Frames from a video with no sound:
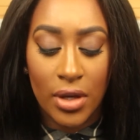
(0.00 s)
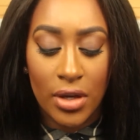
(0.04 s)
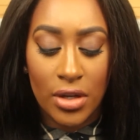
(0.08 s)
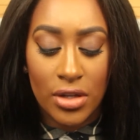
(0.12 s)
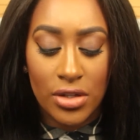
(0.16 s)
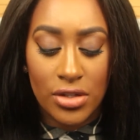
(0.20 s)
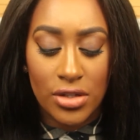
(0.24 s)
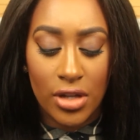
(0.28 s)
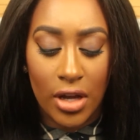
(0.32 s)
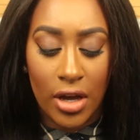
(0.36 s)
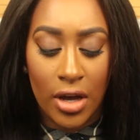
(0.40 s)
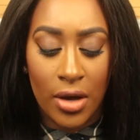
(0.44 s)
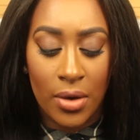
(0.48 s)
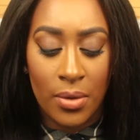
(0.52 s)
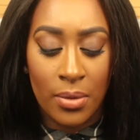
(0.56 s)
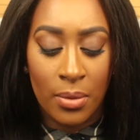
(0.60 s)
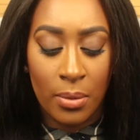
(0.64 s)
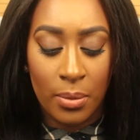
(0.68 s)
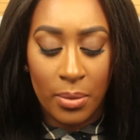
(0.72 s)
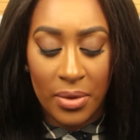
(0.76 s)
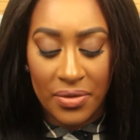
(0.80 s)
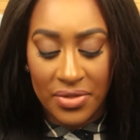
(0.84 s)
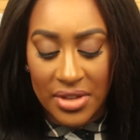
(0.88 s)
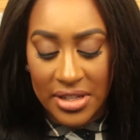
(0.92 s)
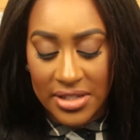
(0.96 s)
So
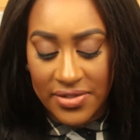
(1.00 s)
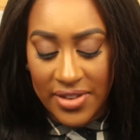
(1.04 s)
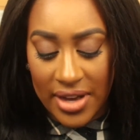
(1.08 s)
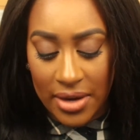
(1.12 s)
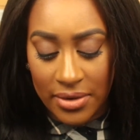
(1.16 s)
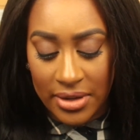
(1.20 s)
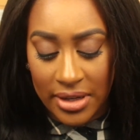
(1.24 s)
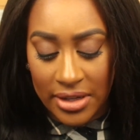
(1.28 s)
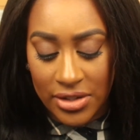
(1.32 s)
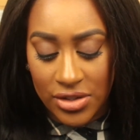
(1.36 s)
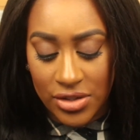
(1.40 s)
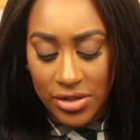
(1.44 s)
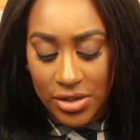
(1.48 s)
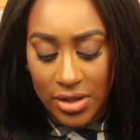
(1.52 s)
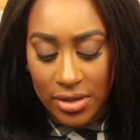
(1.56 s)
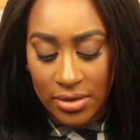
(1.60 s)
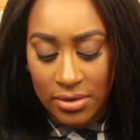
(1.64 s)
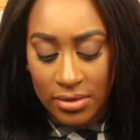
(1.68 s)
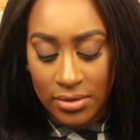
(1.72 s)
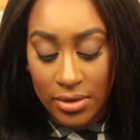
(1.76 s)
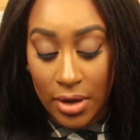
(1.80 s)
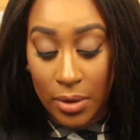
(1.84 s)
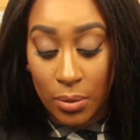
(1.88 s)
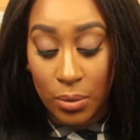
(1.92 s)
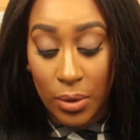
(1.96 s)
with this foundation,
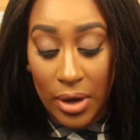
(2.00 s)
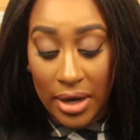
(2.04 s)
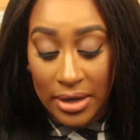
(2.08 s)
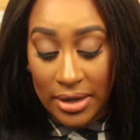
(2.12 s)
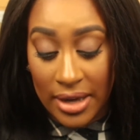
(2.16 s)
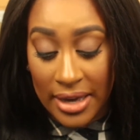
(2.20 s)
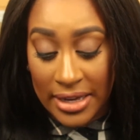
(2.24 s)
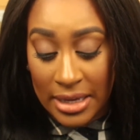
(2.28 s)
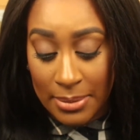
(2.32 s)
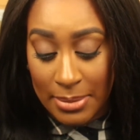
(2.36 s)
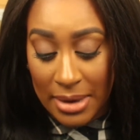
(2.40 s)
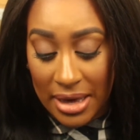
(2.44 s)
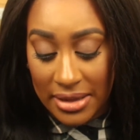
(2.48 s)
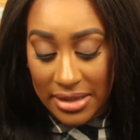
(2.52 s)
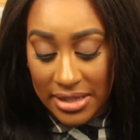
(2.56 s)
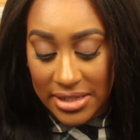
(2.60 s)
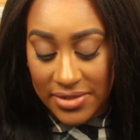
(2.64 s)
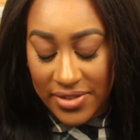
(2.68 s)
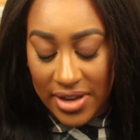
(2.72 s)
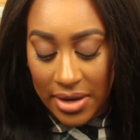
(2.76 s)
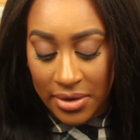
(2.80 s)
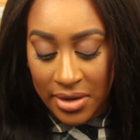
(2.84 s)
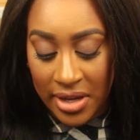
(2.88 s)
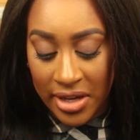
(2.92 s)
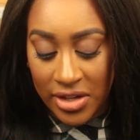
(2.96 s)
what I like about this
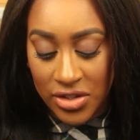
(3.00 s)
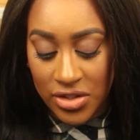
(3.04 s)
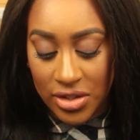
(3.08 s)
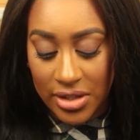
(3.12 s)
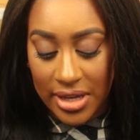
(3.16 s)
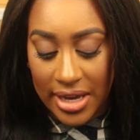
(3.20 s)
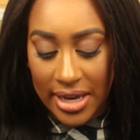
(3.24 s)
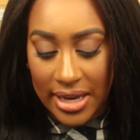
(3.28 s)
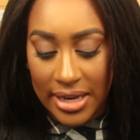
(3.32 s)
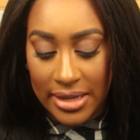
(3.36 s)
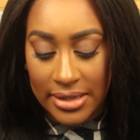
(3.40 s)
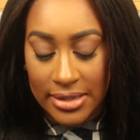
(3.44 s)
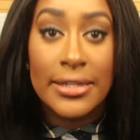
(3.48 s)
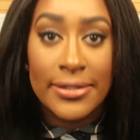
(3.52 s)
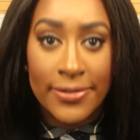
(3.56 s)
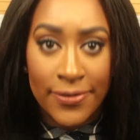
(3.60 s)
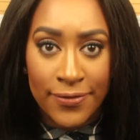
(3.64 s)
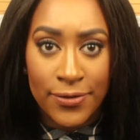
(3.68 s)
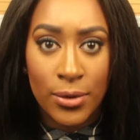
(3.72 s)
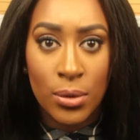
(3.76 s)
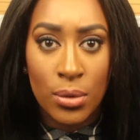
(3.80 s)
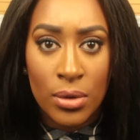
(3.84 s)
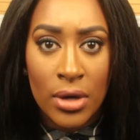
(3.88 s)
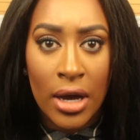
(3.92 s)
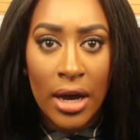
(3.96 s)
foundation is it's
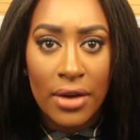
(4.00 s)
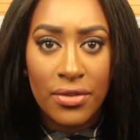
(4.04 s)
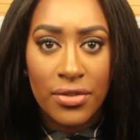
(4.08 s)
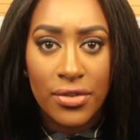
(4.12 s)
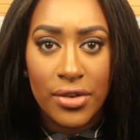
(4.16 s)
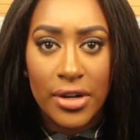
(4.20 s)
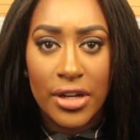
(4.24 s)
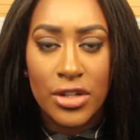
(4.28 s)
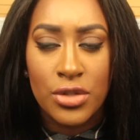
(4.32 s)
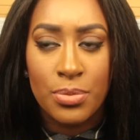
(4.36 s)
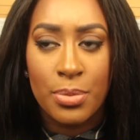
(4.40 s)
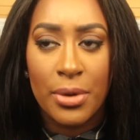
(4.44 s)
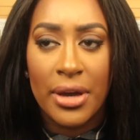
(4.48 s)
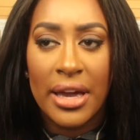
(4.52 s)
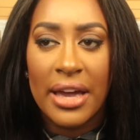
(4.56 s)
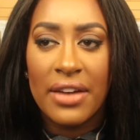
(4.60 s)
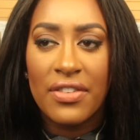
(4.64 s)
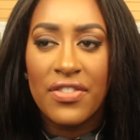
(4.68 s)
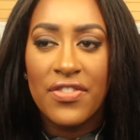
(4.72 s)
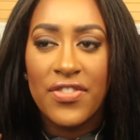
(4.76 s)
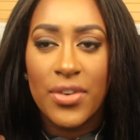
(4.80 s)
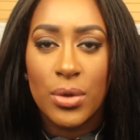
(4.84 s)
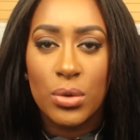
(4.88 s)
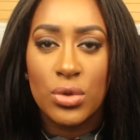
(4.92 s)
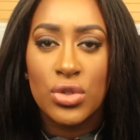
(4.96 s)
full coverage, but it
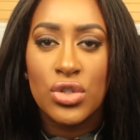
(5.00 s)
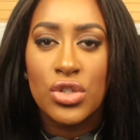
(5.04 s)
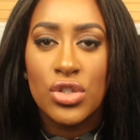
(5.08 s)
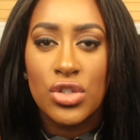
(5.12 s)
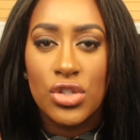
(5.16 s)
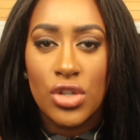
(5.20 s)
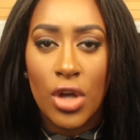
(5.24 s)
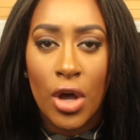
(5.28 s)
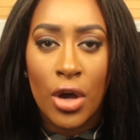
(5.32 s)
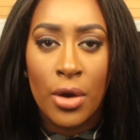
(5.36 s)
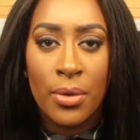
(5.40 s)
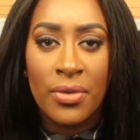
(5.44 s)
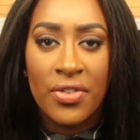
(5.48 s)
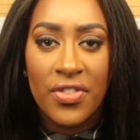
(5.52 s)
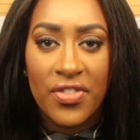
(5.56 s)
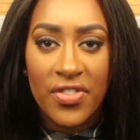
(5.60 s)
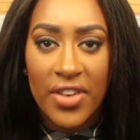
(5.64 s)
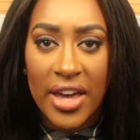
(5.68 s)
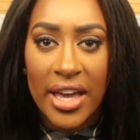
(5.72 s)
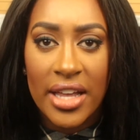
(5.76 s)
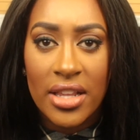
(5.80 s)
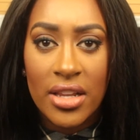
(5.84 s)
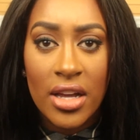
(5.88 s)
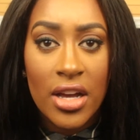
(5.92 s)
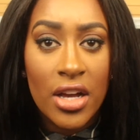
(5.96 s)
feels so
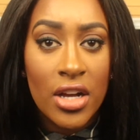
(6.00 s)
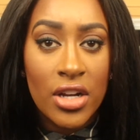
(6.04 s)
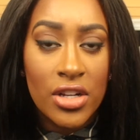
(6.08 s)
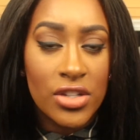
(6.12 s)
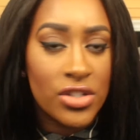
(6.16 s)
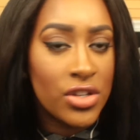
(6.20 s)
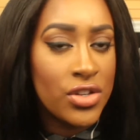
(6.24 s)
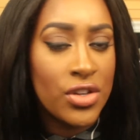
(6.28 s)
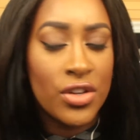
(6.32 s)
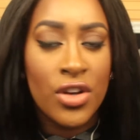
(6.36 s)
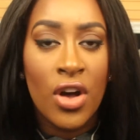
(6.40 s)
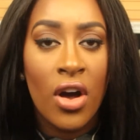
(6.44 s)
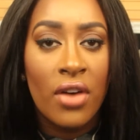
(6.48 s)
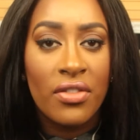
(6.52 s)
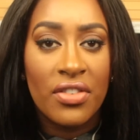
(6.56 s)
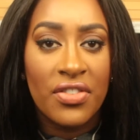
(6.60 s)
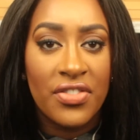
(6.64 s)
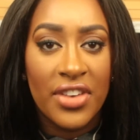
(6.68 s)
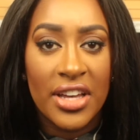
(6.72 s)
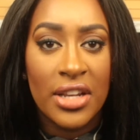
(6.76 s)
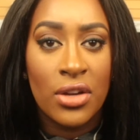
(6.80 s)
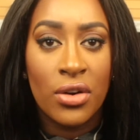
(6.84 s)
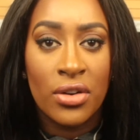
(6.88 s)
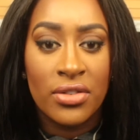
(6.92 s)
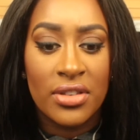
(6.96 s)
thin, so you can't
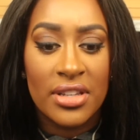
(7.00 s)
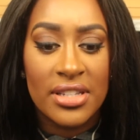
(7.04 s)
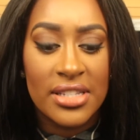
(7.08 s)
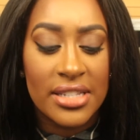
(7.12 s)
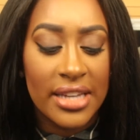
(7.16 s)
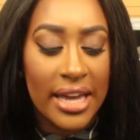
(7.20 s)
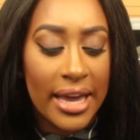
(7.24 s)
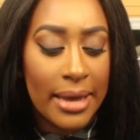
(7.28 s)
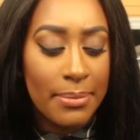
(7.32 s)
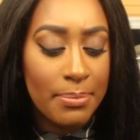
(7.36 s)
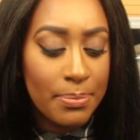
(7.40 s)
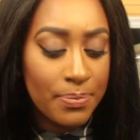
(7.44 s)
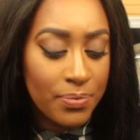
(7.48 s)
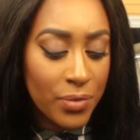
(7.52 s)
feel it on the skin.